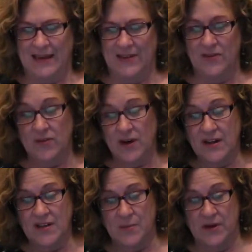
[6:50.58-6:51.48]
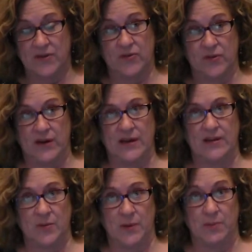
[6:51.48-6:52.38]
In starting the ministry,
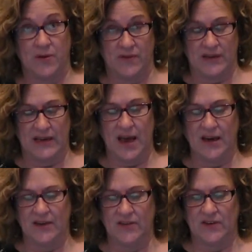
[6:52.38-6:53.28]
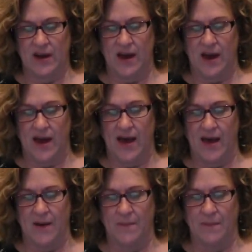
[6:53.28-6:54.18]
to be perfectly honest,
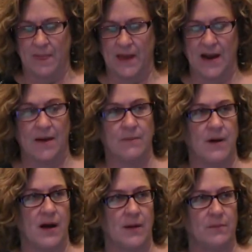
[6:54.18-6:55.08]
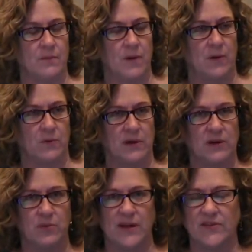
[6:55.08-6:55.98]
and I
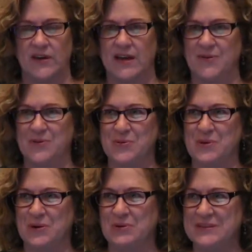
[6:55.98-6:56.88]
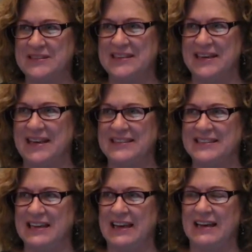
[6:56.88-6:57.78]
really resonated with what Chris said
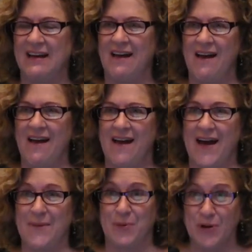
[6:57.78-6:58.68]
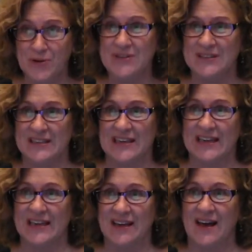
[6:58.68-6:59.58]
last night,
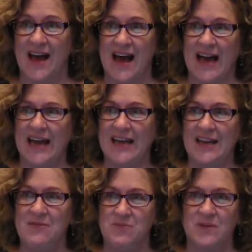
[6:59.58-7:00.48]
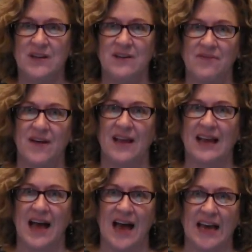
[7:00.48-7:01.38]
personally, I really felt
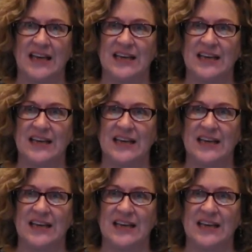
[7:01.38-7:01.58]
like I